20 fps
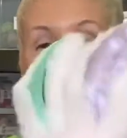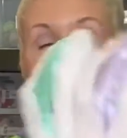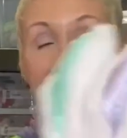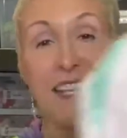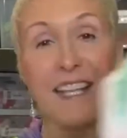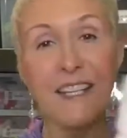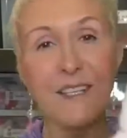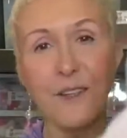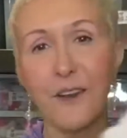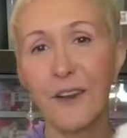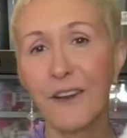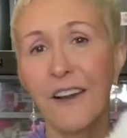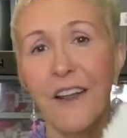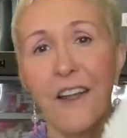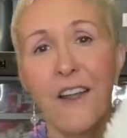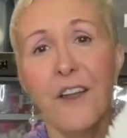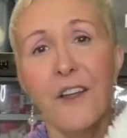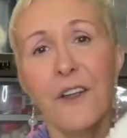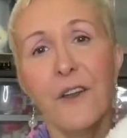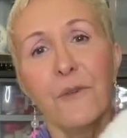And these are
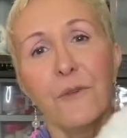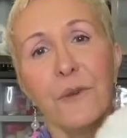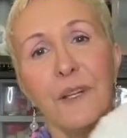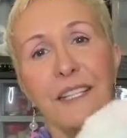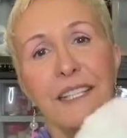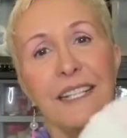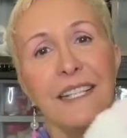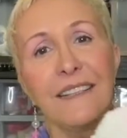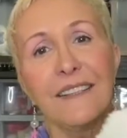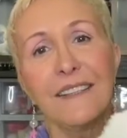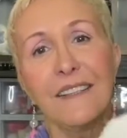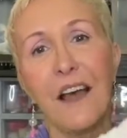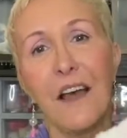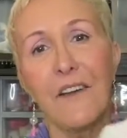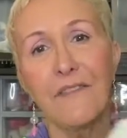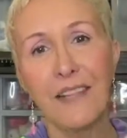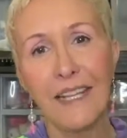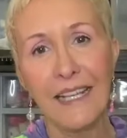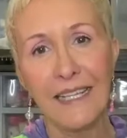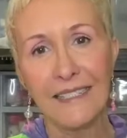really
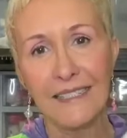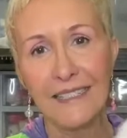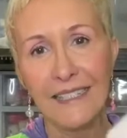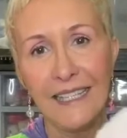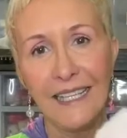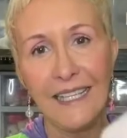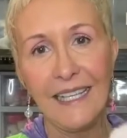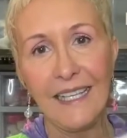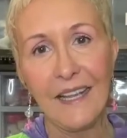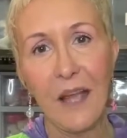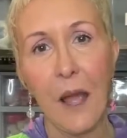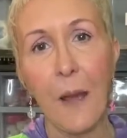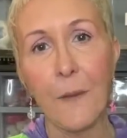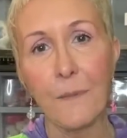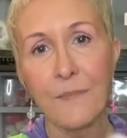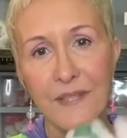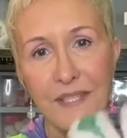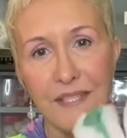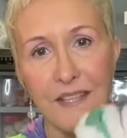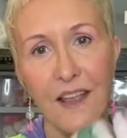lovingly
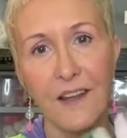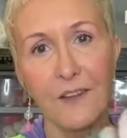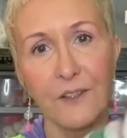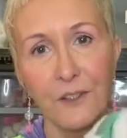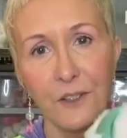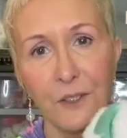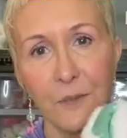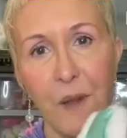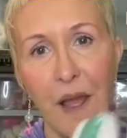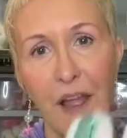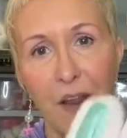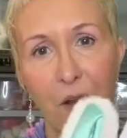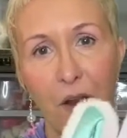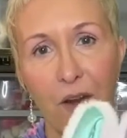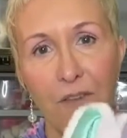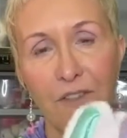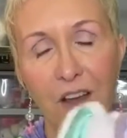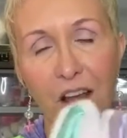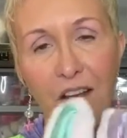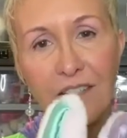upcycled by
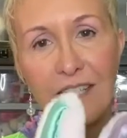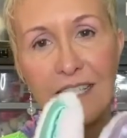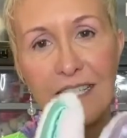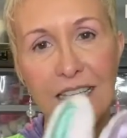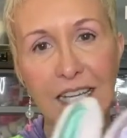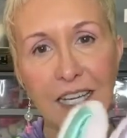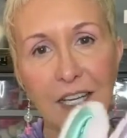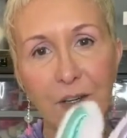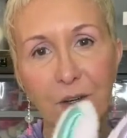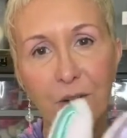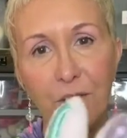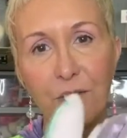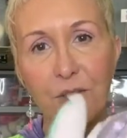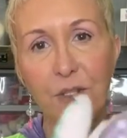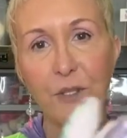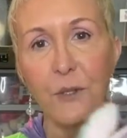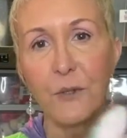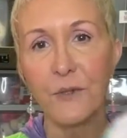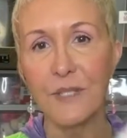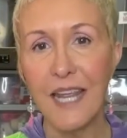our
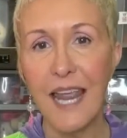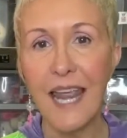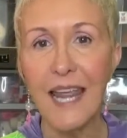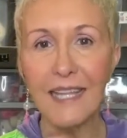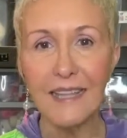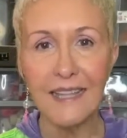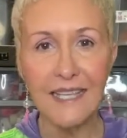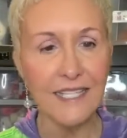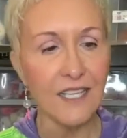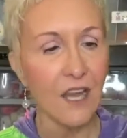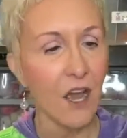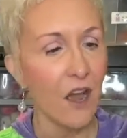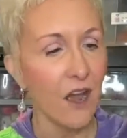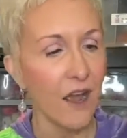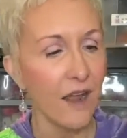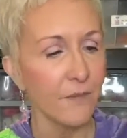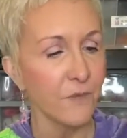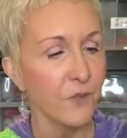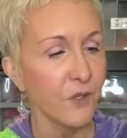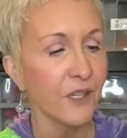volunteers who take the
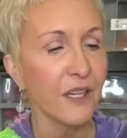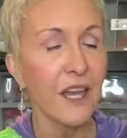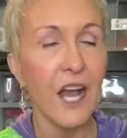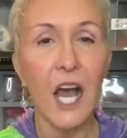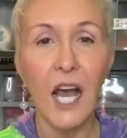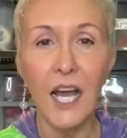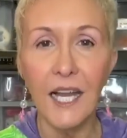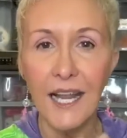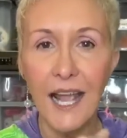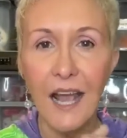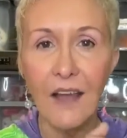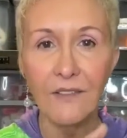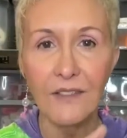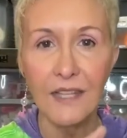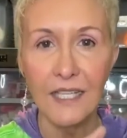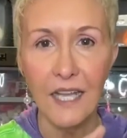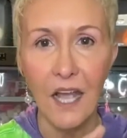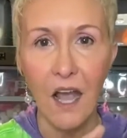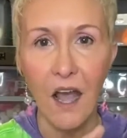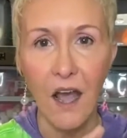time to cut out
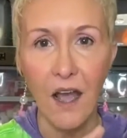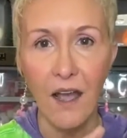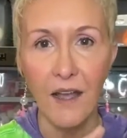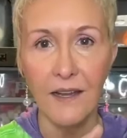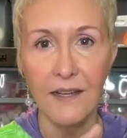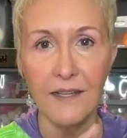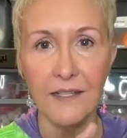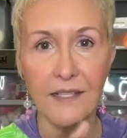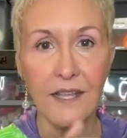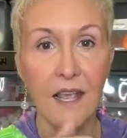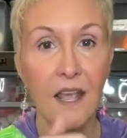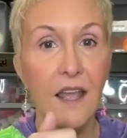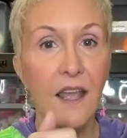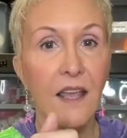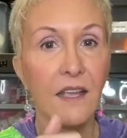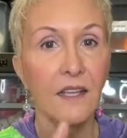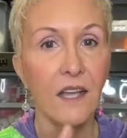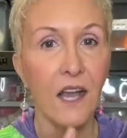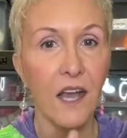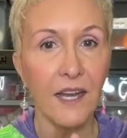the eyes,
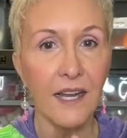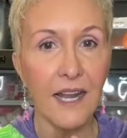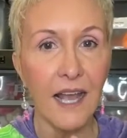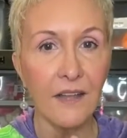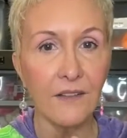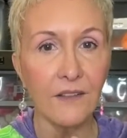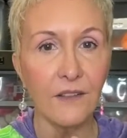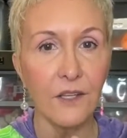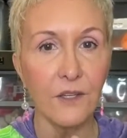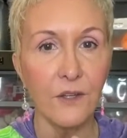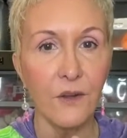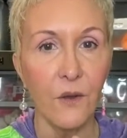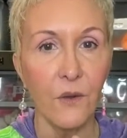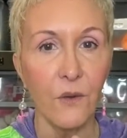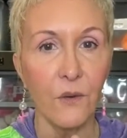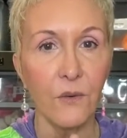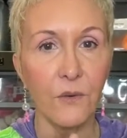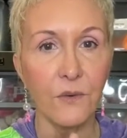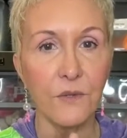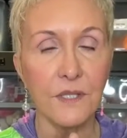cut out the
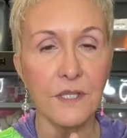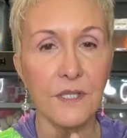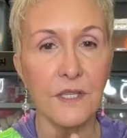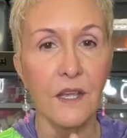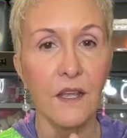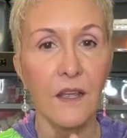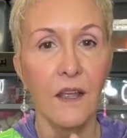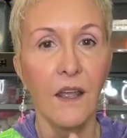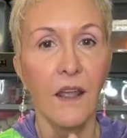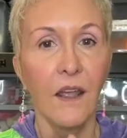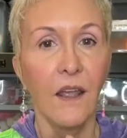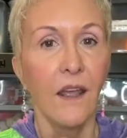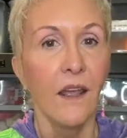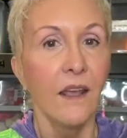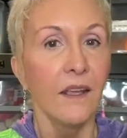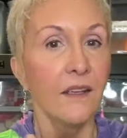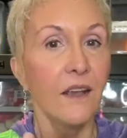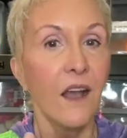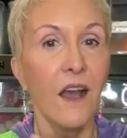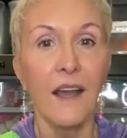nose,
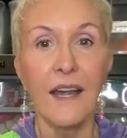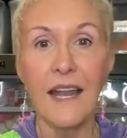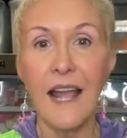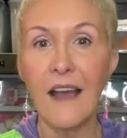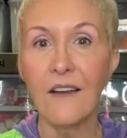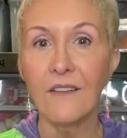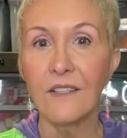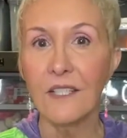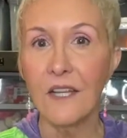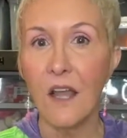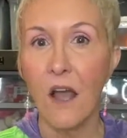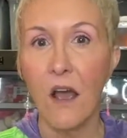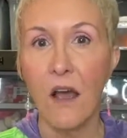cut out,